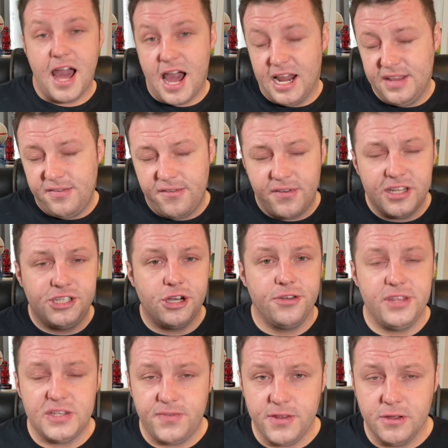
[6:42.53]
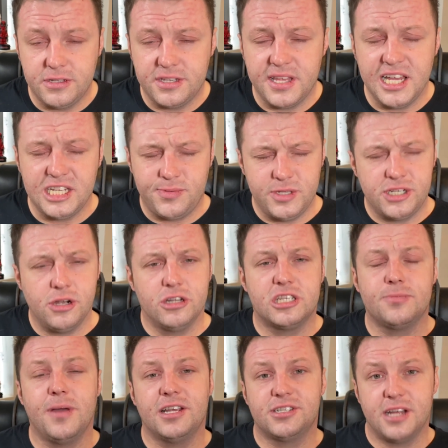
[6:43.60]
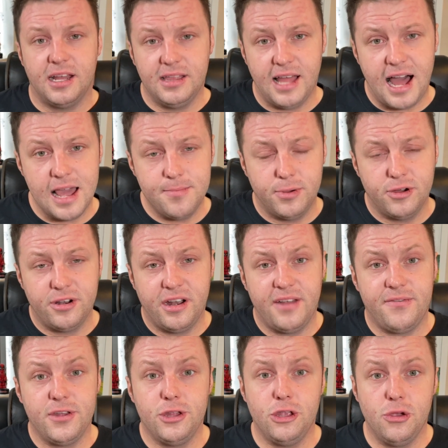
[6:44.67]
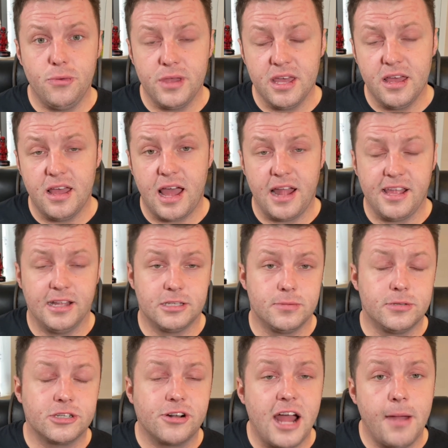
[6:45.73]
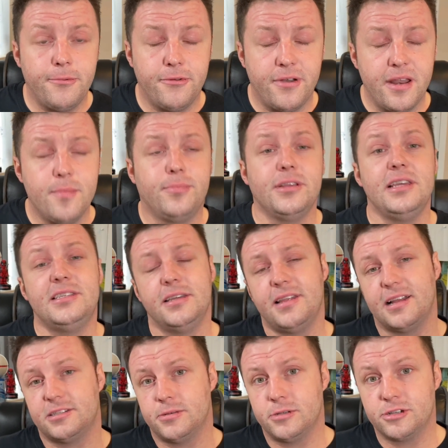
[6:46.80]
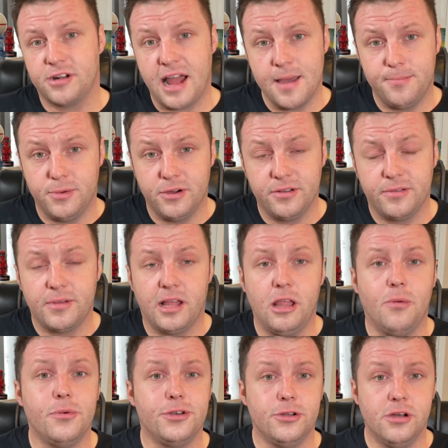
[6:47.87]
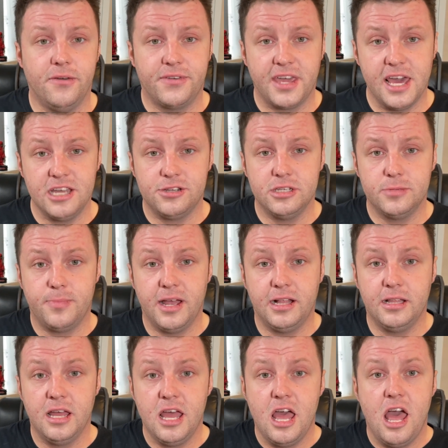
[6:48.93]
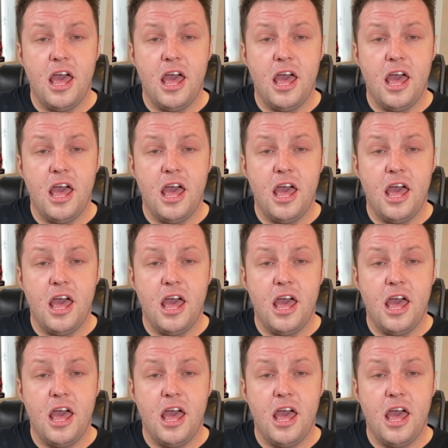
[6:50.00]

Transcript: And if you've enjoyed this video today, so be sure to smash that like button. And if you're new here and you haven't subscribed already, please hit that subscribe button along with notifications bell.